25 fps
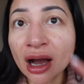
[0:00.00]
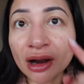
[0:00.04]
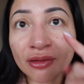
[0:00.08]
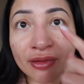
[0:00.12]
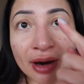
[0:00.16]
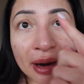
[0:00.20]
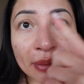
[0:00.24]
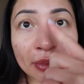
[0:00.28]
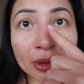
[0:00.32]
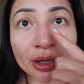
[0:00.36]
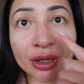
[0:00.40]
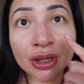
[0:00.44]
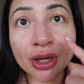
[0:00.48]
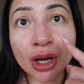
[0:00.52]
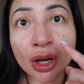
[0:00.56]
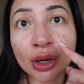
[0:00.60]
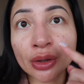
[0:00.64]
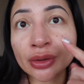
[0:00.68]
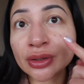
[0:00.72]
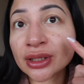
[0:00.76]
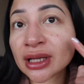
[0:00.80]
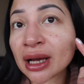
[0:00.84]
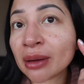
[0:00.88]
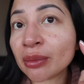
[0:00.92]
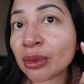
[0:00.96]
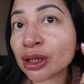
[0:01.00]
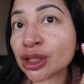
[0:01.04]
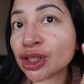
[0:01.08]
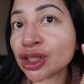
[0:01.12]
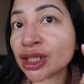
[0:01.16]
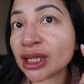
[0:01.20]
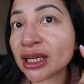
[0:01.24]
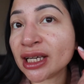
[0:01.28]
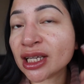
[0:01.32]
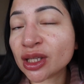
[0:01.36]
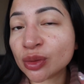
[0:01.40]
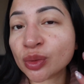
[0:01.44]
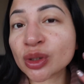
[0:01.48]
around my nose and my
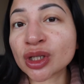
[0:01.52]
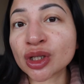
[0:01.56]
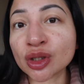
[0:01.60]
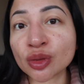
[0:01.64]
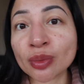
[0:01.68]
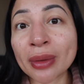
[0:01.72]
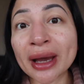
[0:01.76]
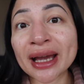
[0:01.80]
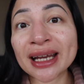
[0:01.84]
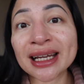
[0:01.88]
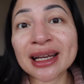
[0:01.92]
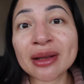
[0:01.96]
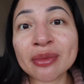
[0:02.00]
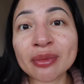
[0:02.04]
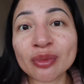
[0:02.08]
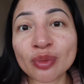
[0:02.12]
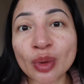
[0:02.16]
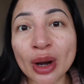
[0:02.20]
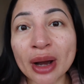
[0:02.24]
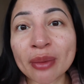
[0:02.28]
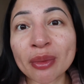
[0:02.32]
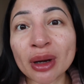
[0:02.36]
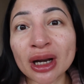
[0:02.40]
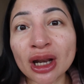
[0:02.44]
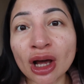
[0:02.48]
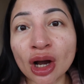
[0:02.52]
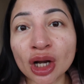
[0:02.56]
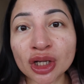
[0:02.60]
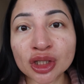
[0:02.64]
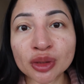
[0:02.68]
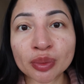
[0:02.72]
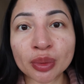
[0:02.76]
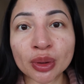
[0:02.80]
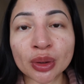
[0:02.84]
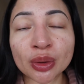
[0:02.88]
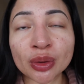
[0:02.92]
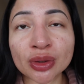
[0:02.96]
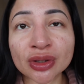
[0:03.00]
cheeks which is mainly where my
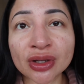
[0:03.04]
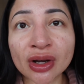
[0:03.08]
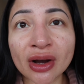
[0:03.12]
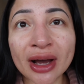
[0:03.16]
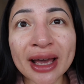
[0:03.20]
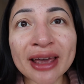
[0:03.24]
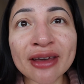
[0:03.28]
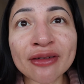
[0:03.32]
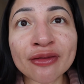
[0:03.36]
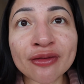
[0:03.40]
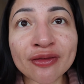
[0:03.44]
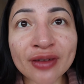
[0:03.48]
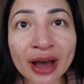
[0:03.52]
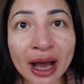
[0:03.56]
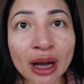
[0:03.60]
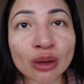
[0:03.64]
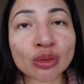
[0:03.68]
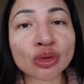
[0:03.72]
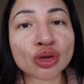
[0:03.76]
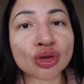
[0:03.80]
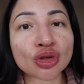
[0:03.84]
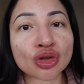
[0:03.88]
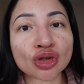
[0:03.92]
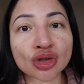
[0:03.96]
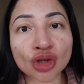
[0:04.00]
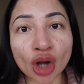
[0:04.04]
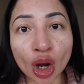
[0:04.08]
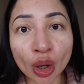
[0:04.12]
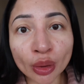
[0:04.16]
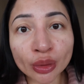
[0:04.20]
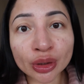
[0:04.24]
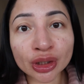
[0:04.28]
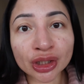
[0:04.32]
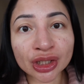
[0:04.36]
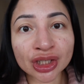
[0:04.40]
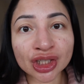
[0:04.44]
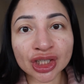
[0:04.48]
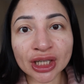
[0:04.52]
large pores are it felt so
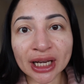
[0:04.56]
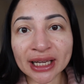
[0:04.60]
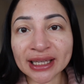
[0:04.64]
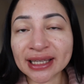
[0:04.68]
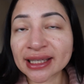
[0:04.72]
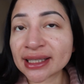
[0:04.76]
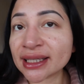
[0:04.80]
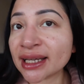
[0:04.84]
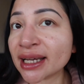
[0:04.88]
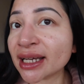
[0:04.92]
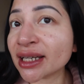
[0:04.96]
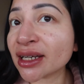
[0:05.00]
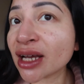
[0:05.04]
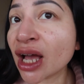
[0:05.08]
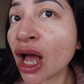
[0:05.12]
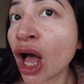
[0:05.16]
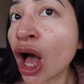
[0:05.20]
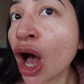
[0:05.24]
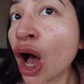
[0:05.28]
congested